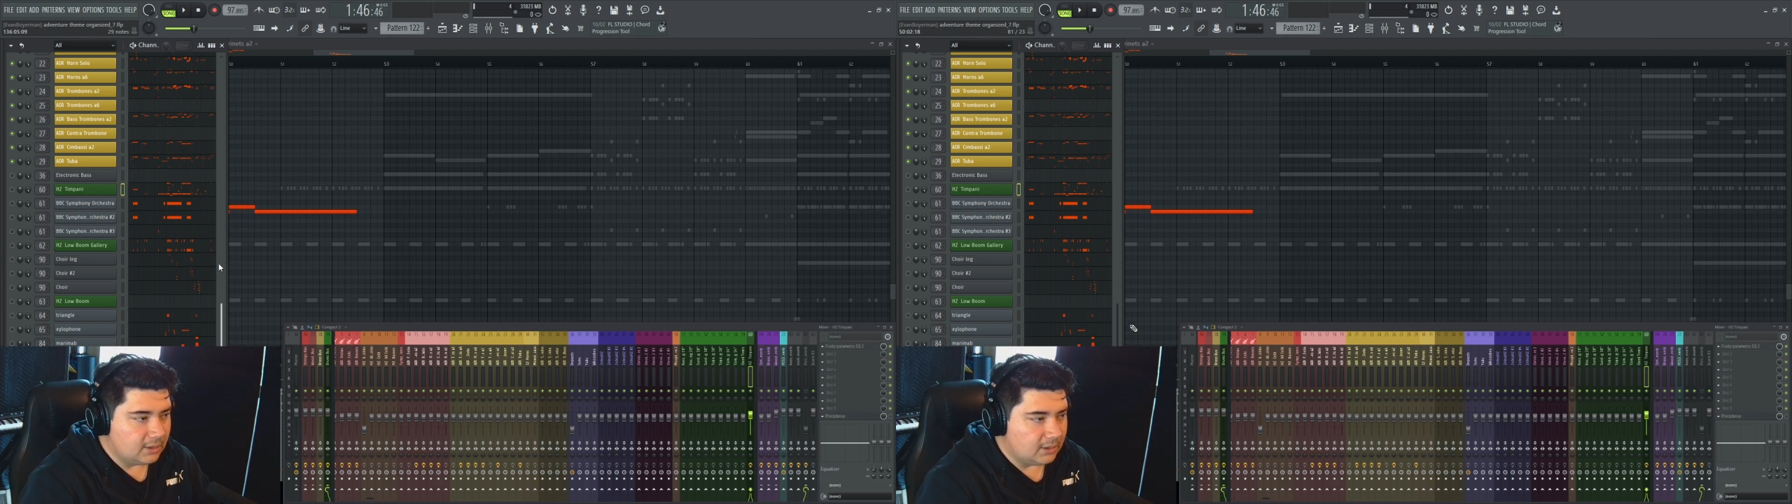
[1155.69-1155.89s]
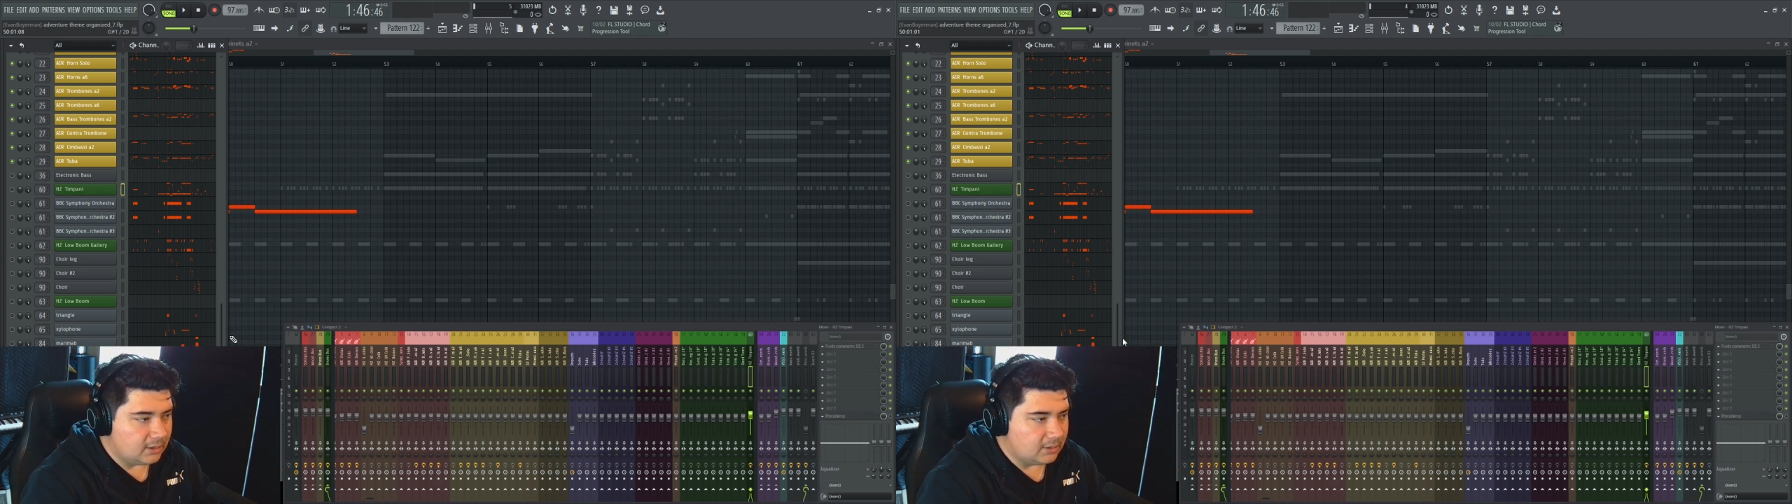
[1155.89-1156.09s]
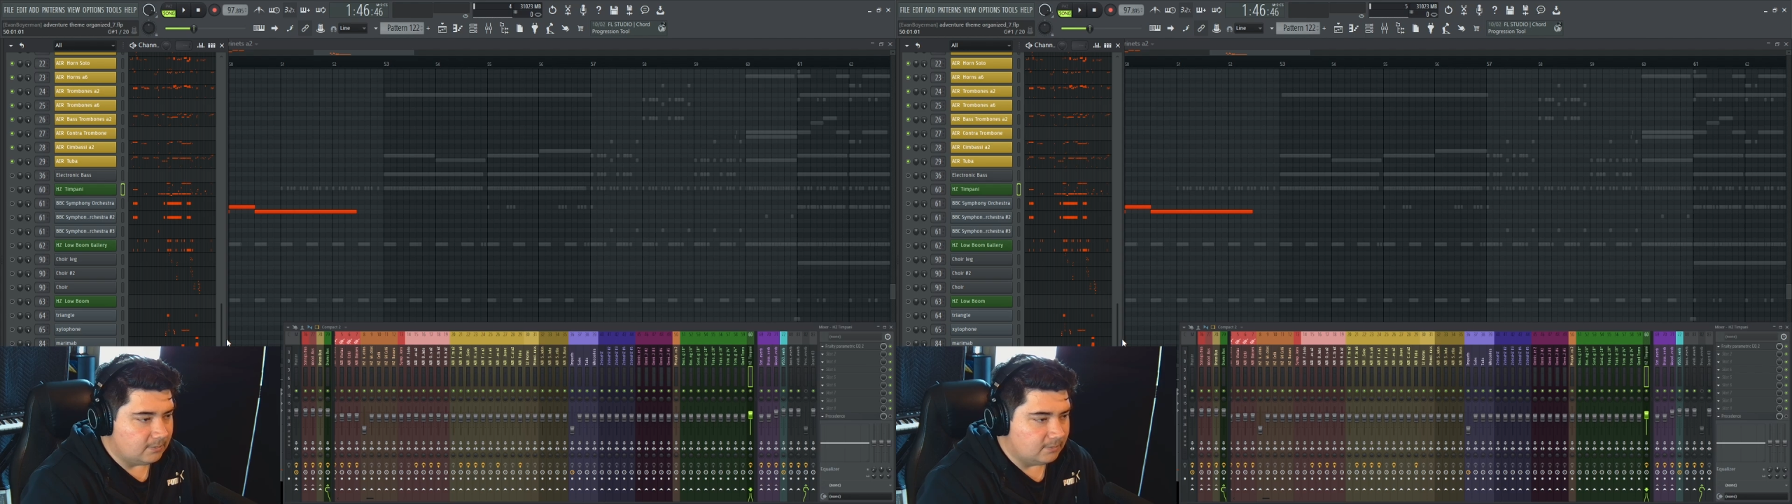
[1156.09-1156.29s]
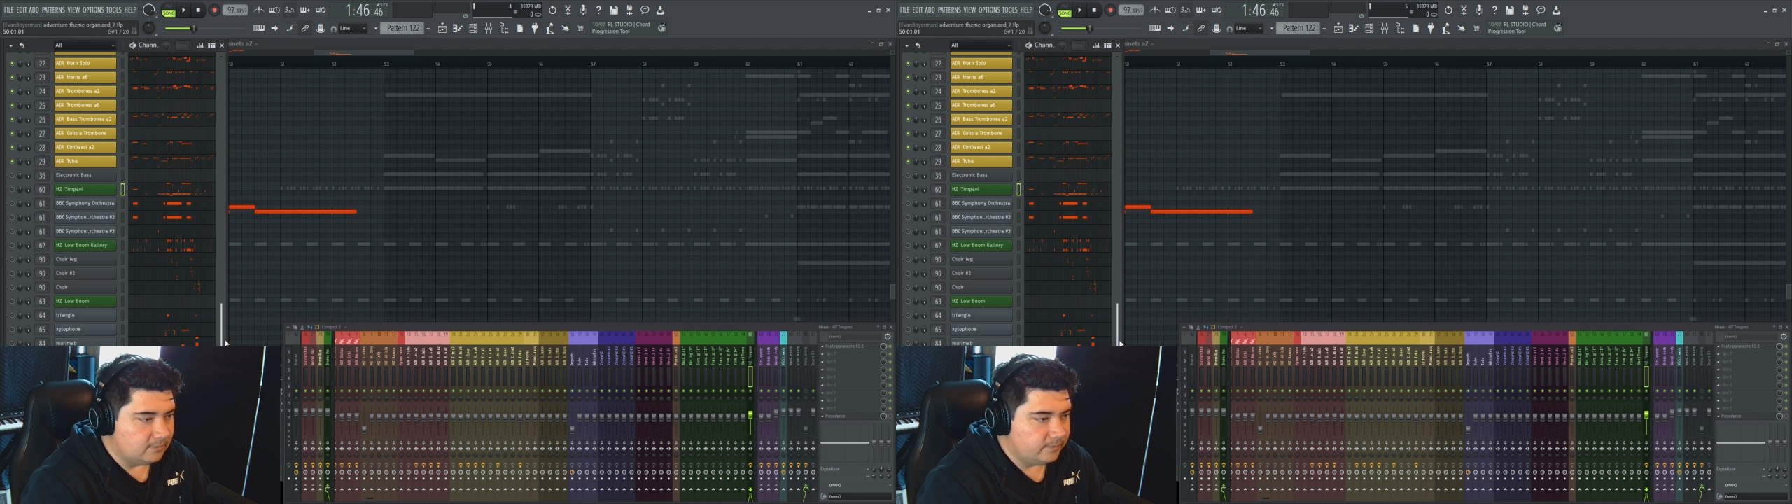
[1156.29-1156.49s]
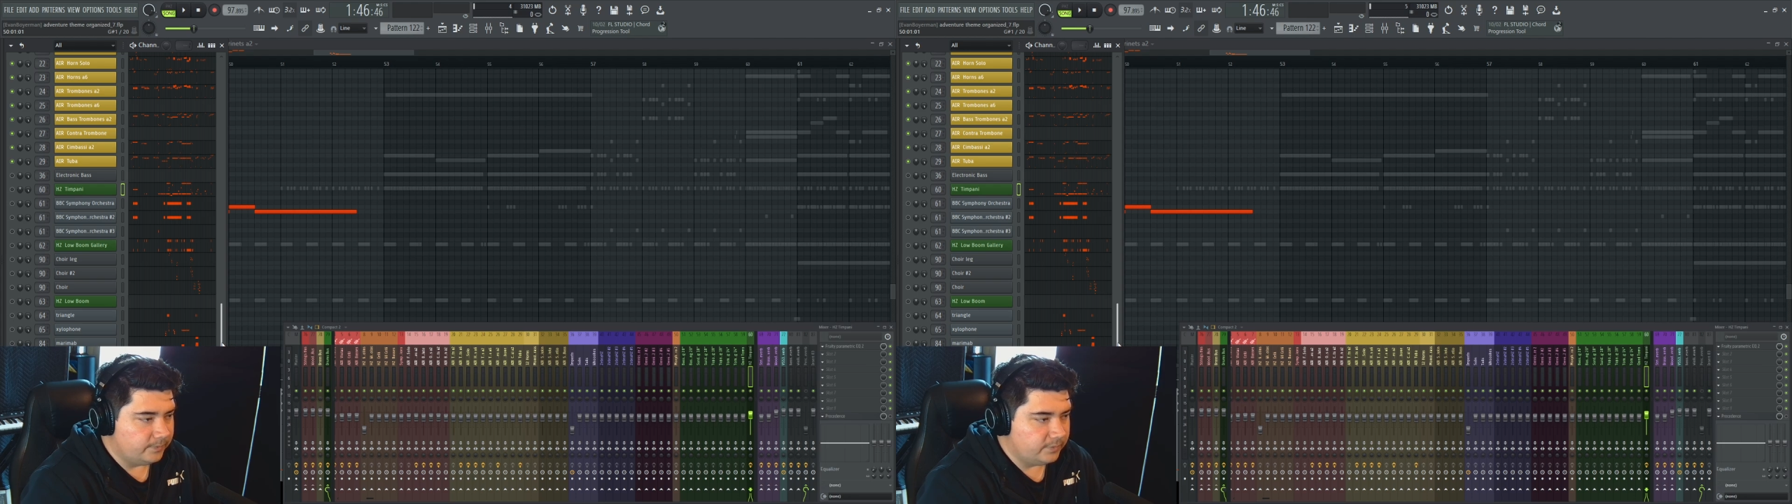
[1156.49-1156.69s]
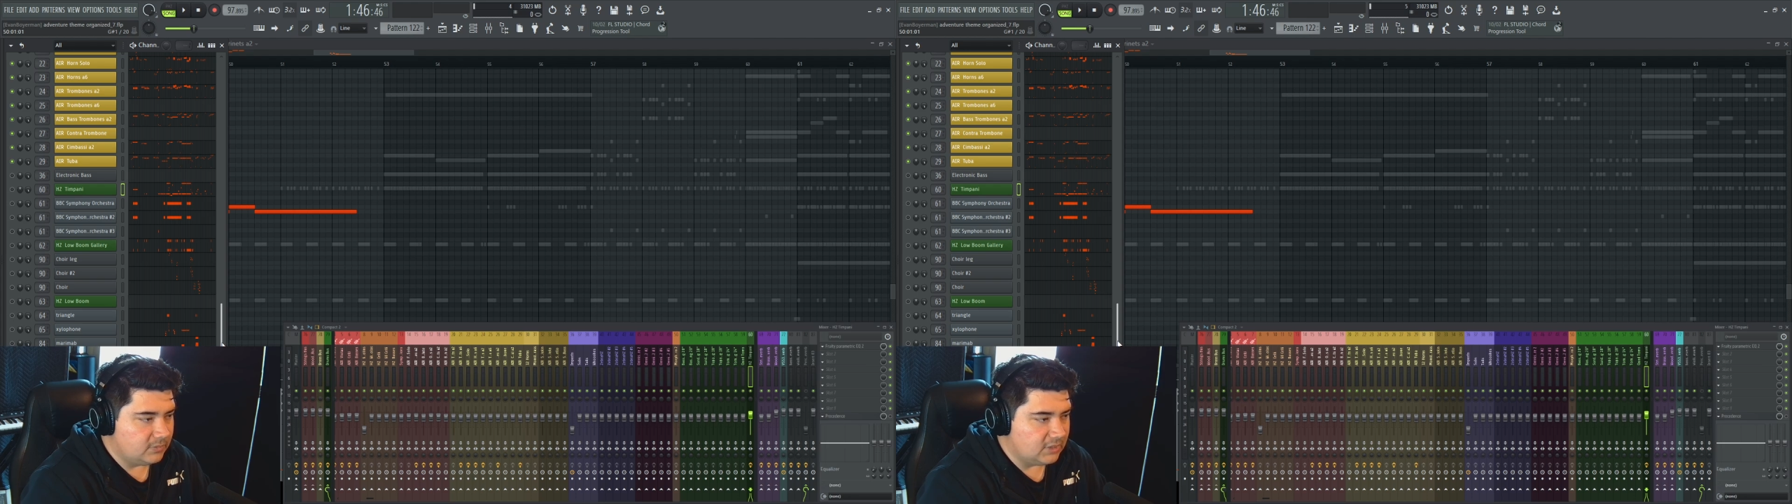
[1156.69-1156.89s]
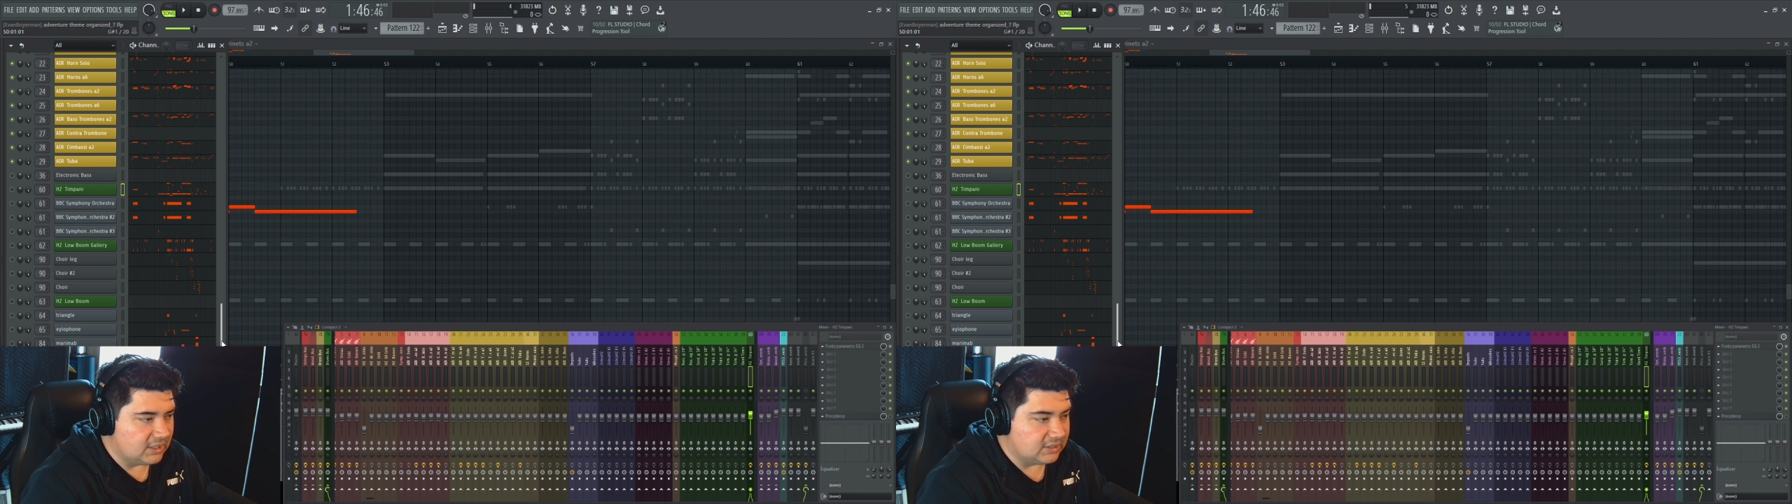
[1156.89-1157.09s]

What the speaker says: Yeah,